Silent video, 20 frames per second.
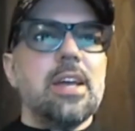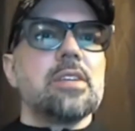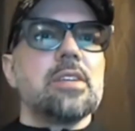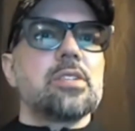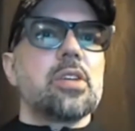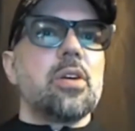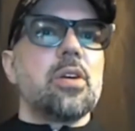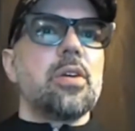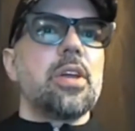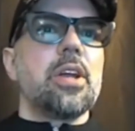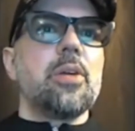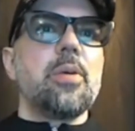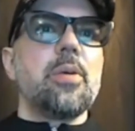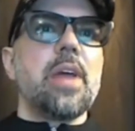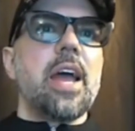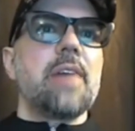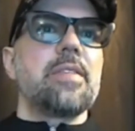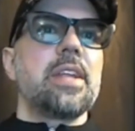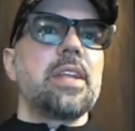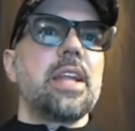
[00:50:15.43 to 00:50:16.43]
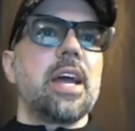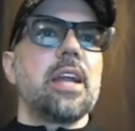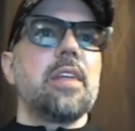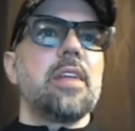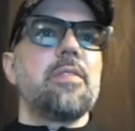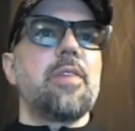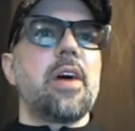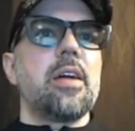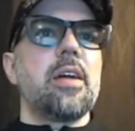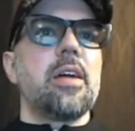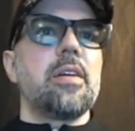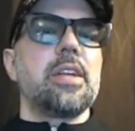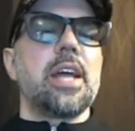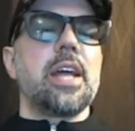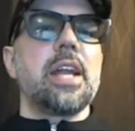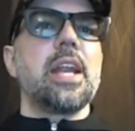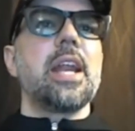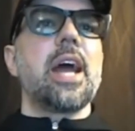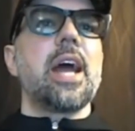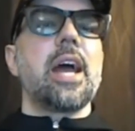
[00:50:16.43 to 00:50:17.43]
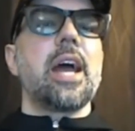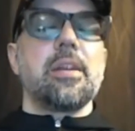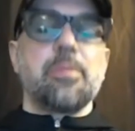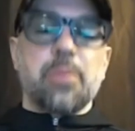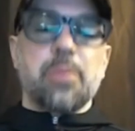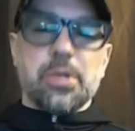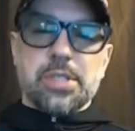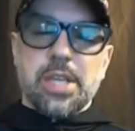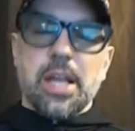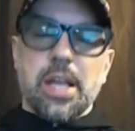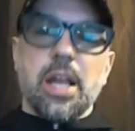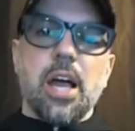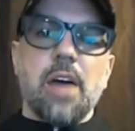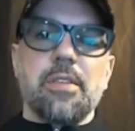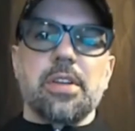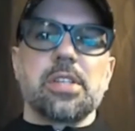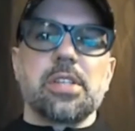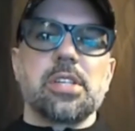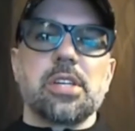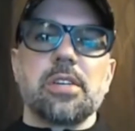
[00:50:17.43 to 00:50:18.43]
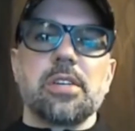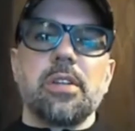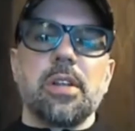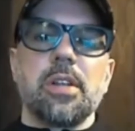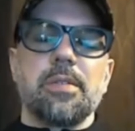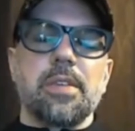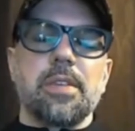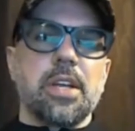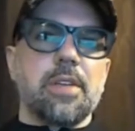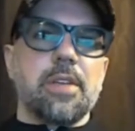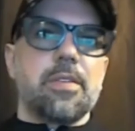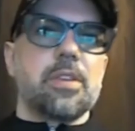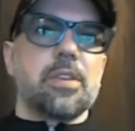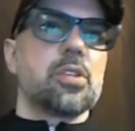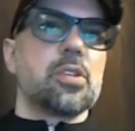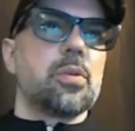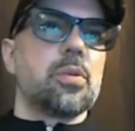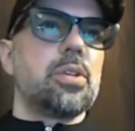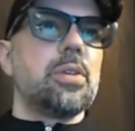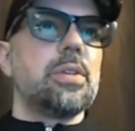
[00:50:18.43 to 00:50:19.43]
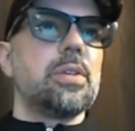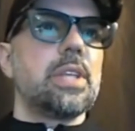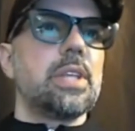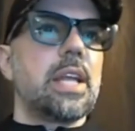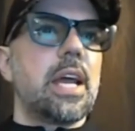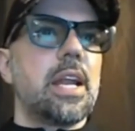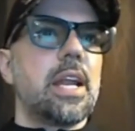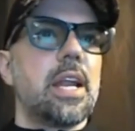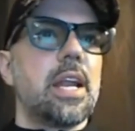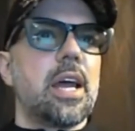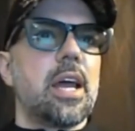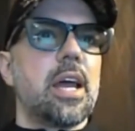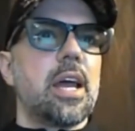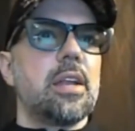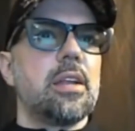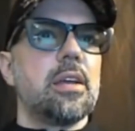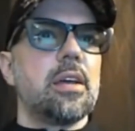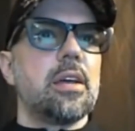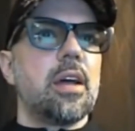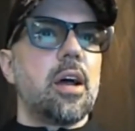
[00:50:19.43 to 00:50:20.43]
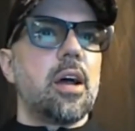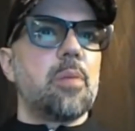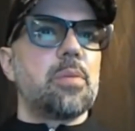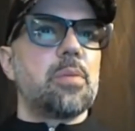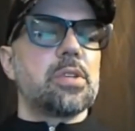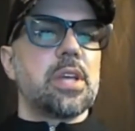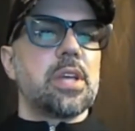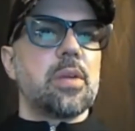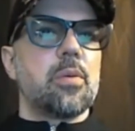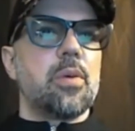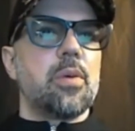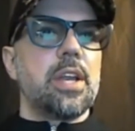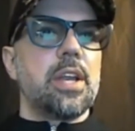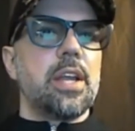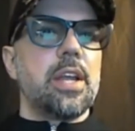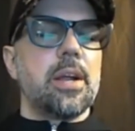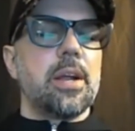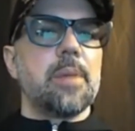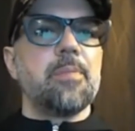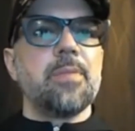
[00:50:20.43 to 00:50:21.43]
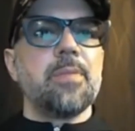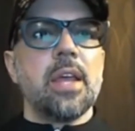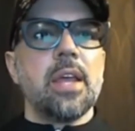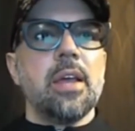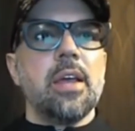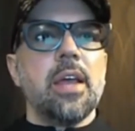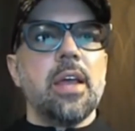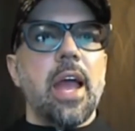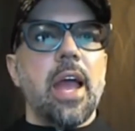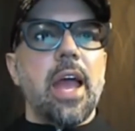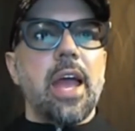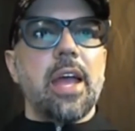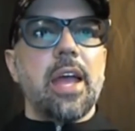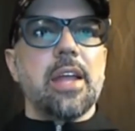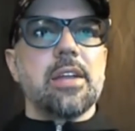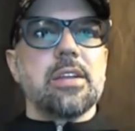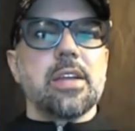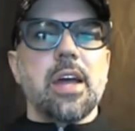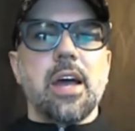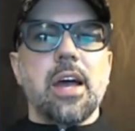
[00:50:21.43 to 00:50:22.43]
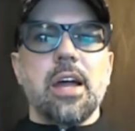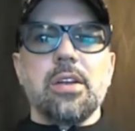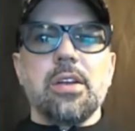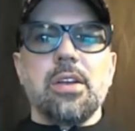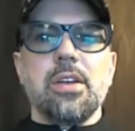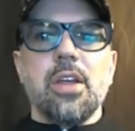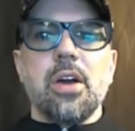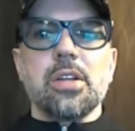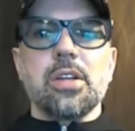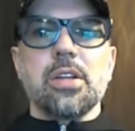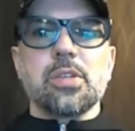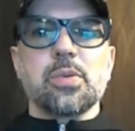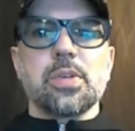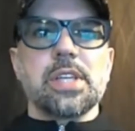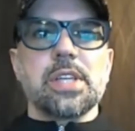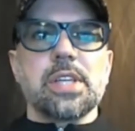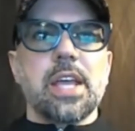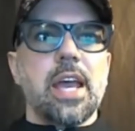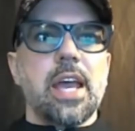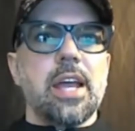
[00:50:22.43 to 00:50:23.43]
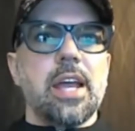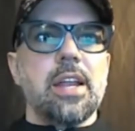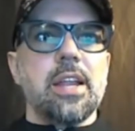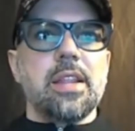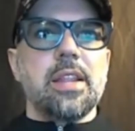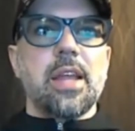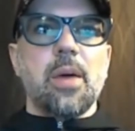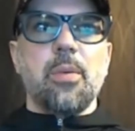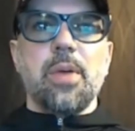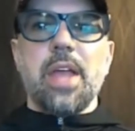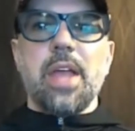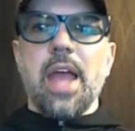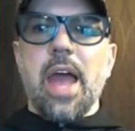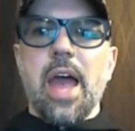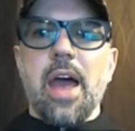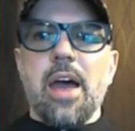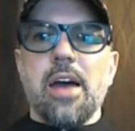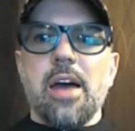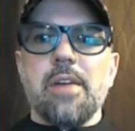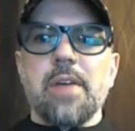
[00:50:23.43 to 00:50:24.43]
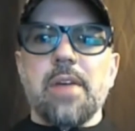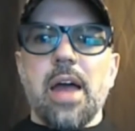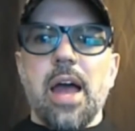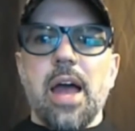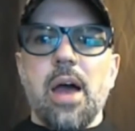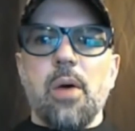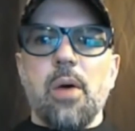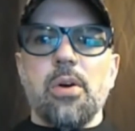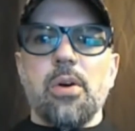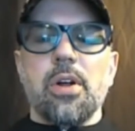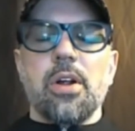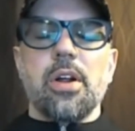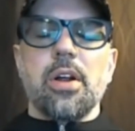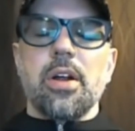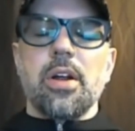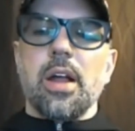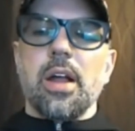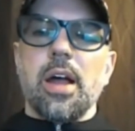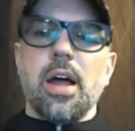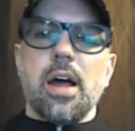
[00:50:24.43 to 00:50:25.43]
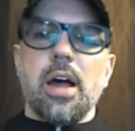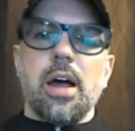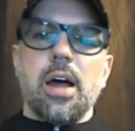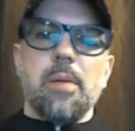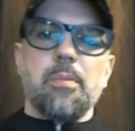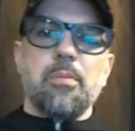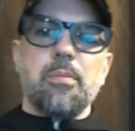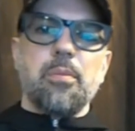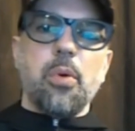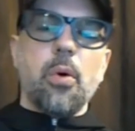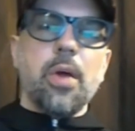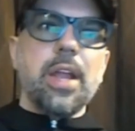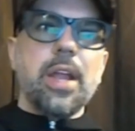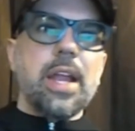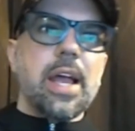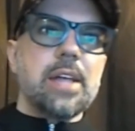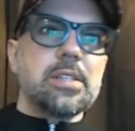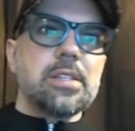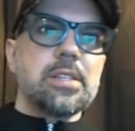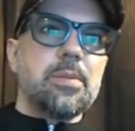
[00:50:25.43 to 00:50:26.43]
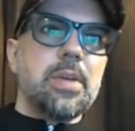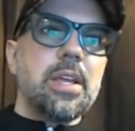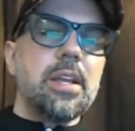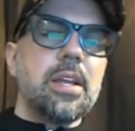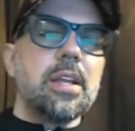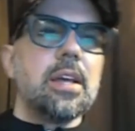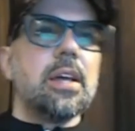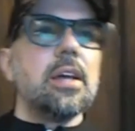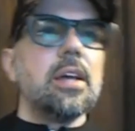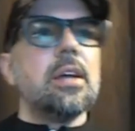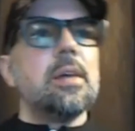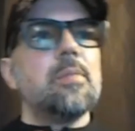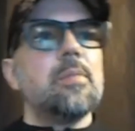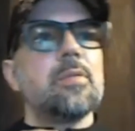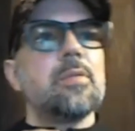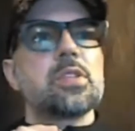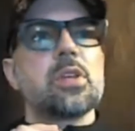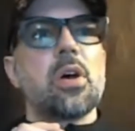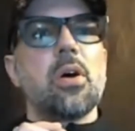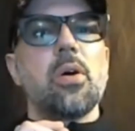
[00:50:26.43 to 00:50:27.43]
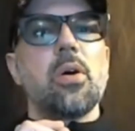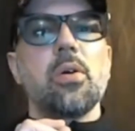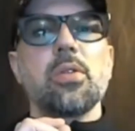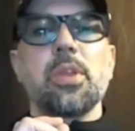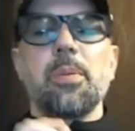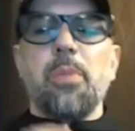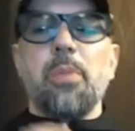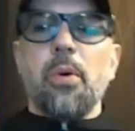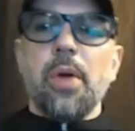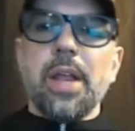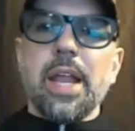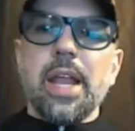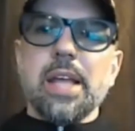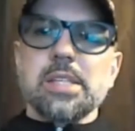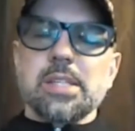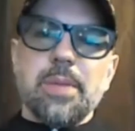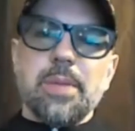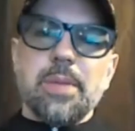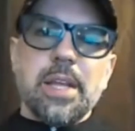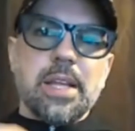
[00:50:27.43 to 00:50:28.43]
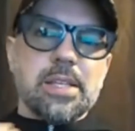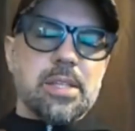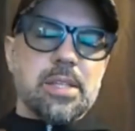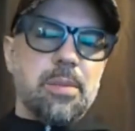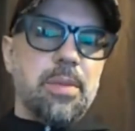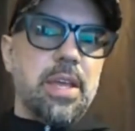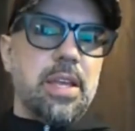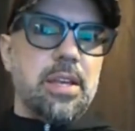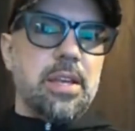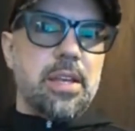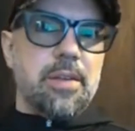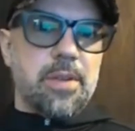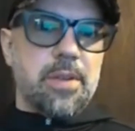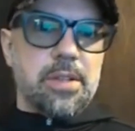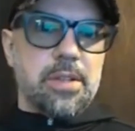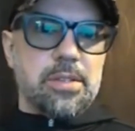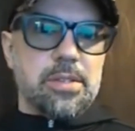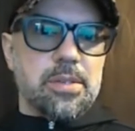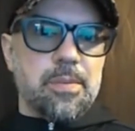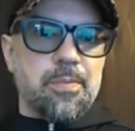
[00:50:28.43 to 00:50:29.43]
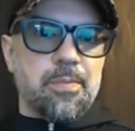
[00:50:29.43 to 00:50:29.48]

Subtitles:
So here we have the 99% confidence interval of the difference. So we're doing the 99% one here. And notice once again that we have our point estimate. So the point estimate is the mean difference.